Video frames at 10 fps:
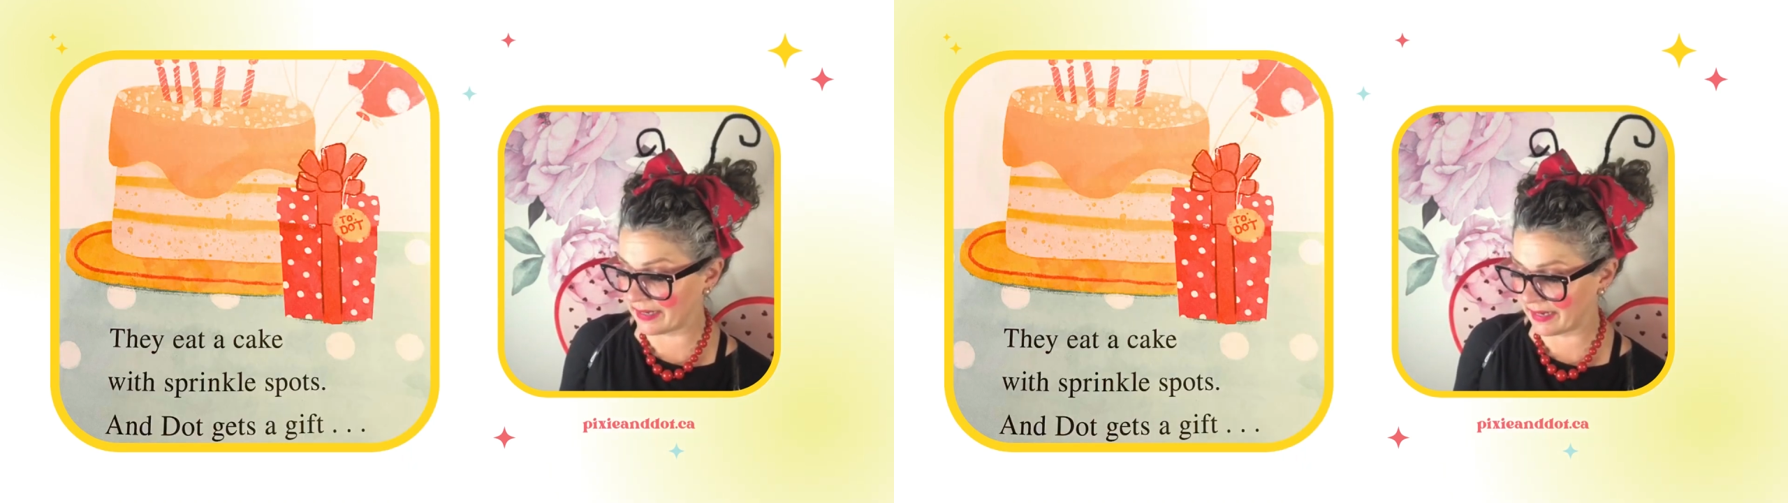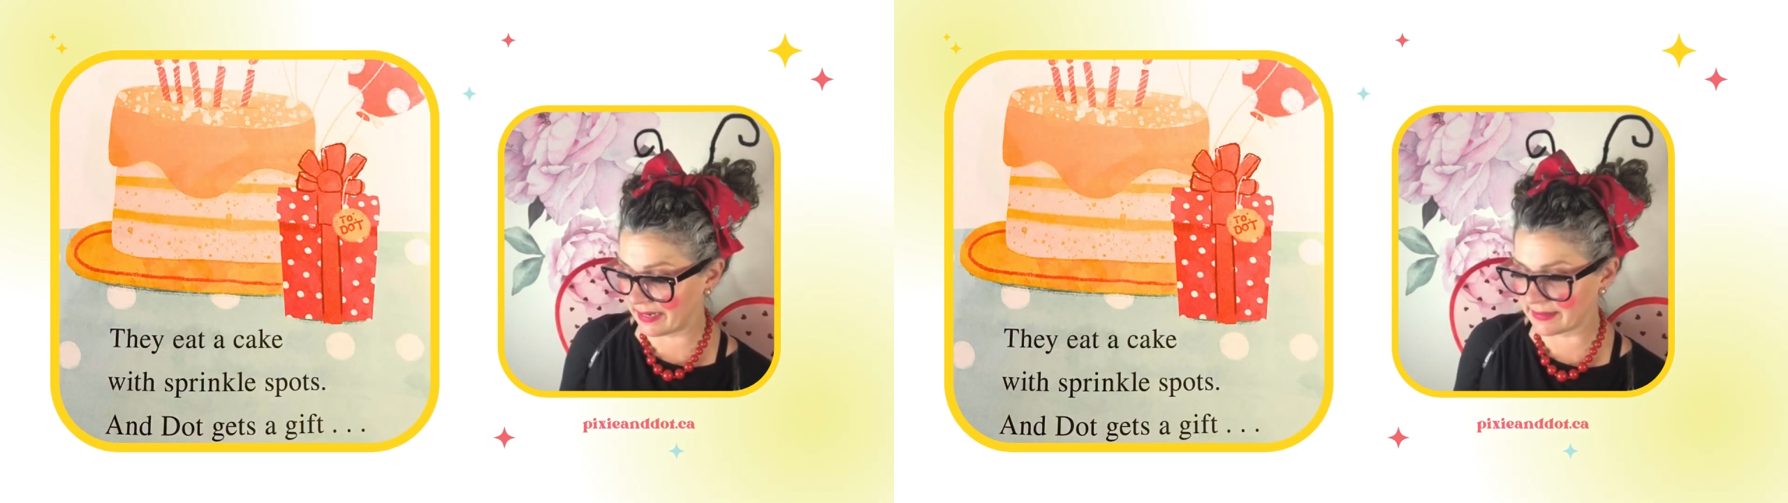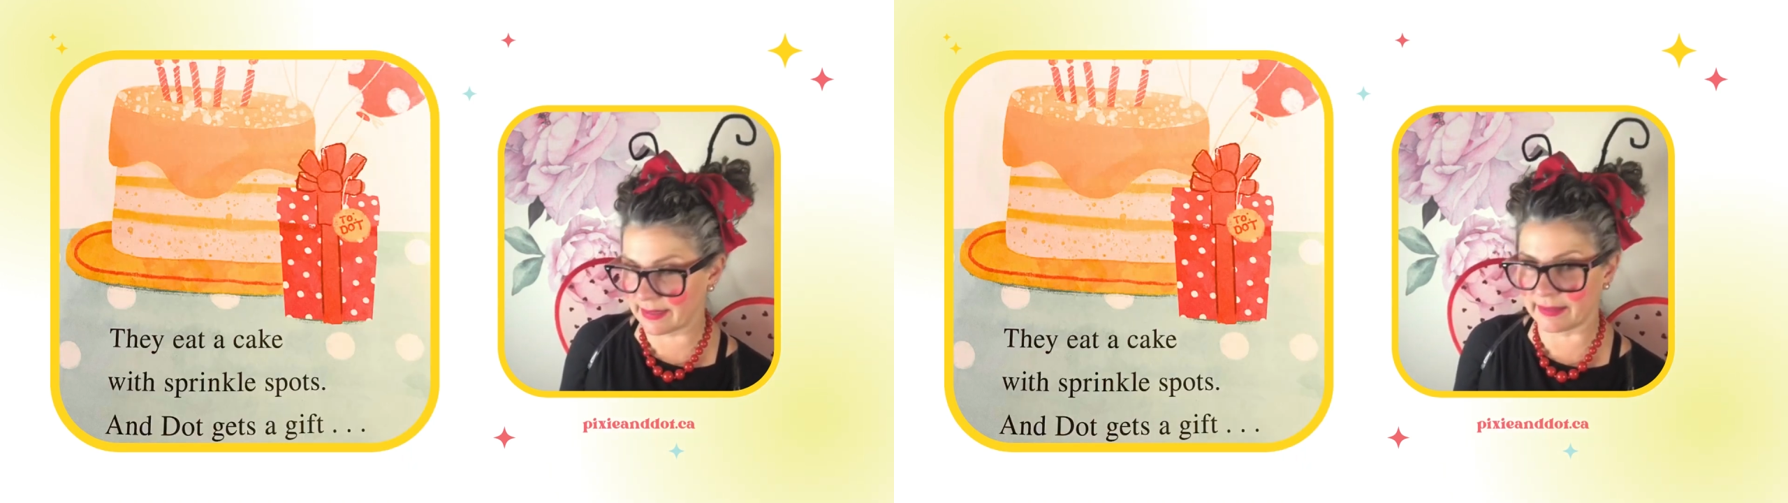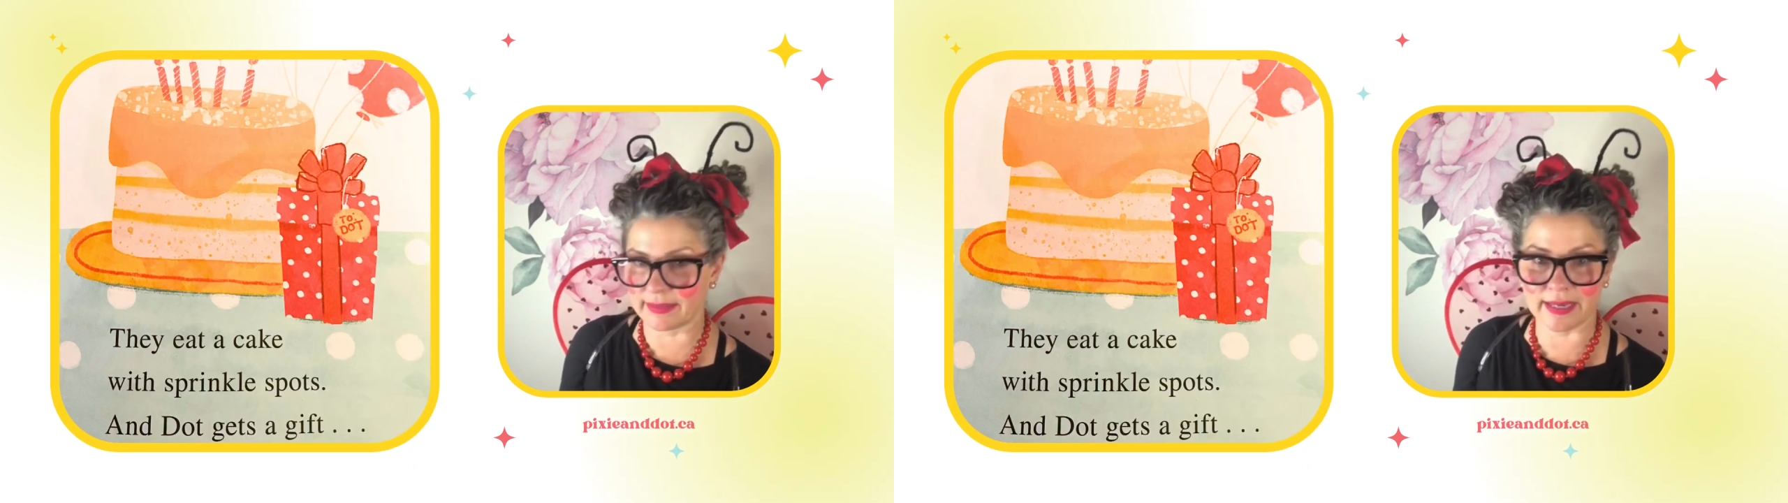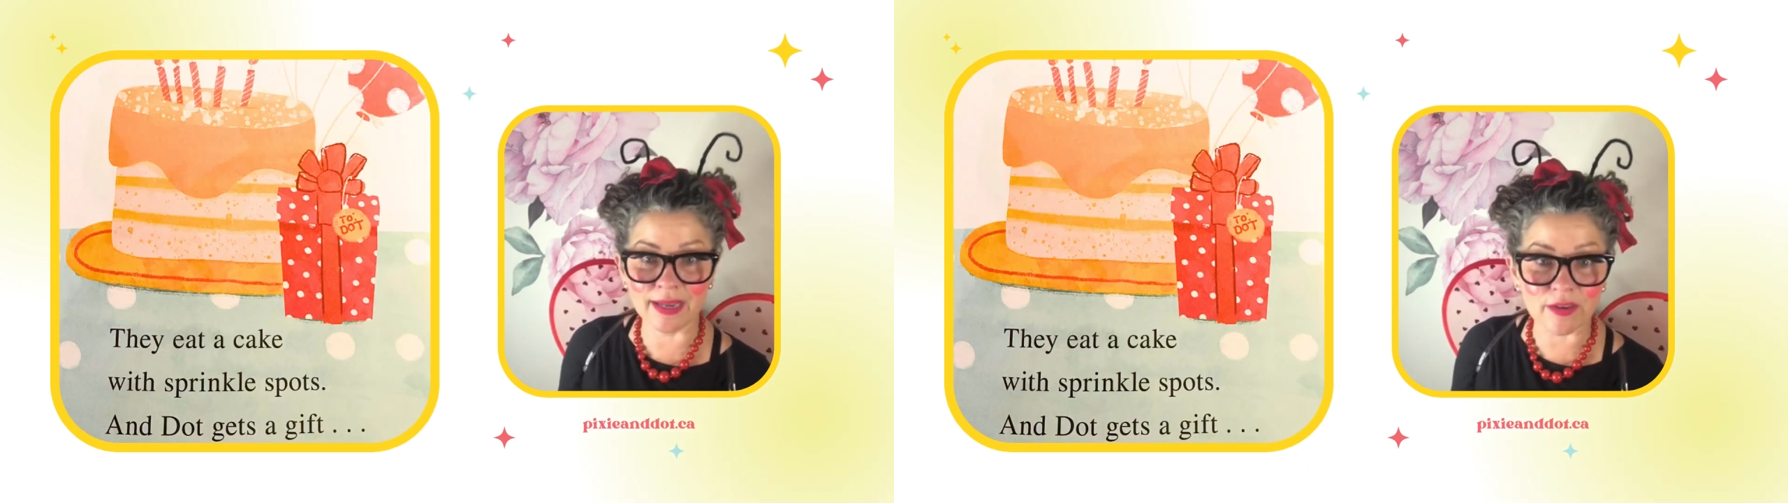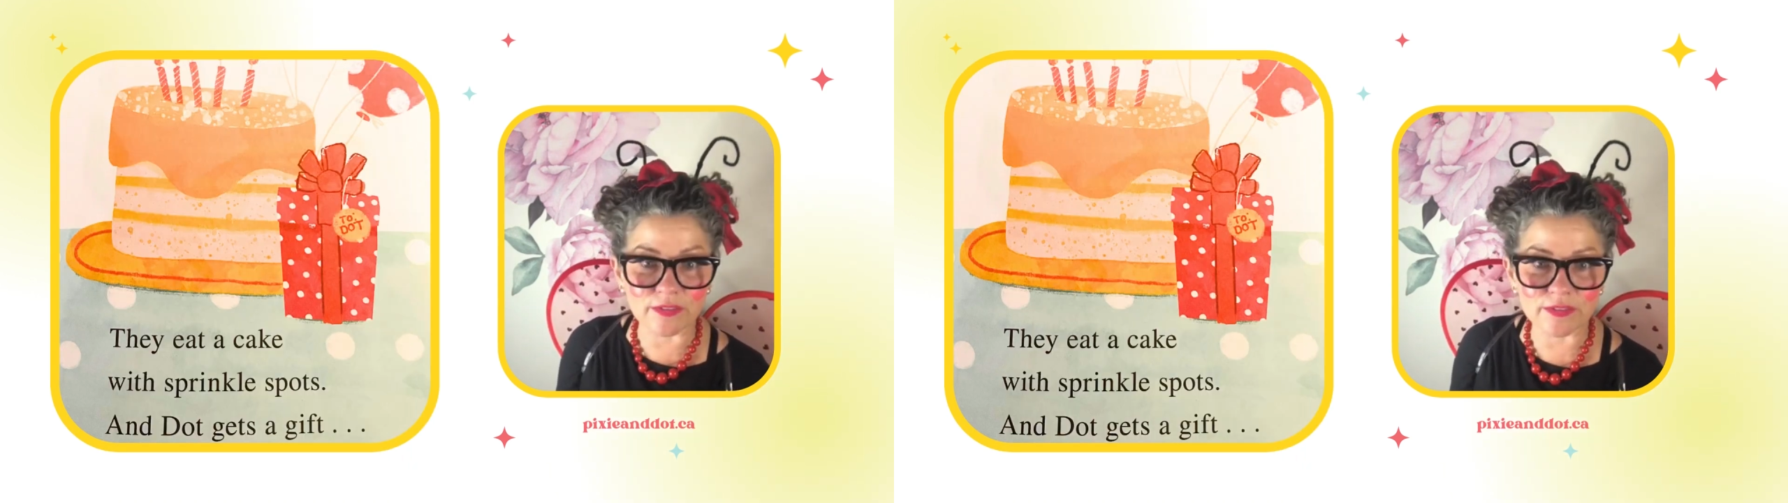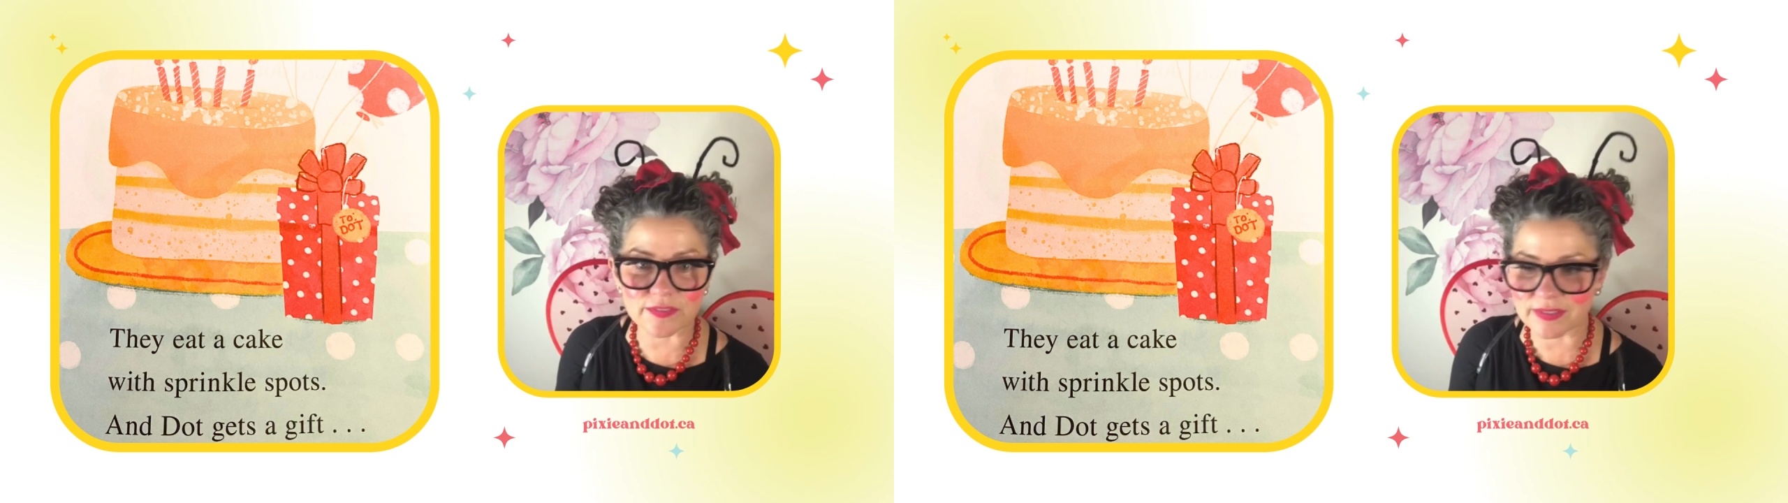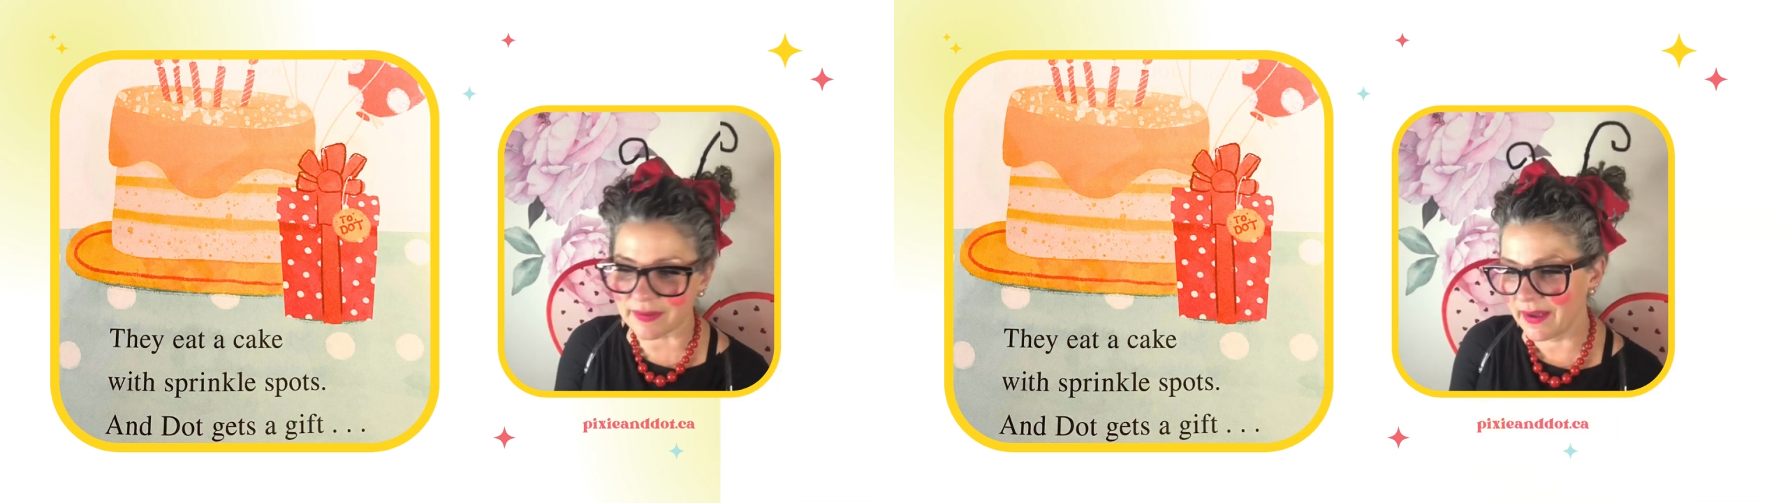gets a gift.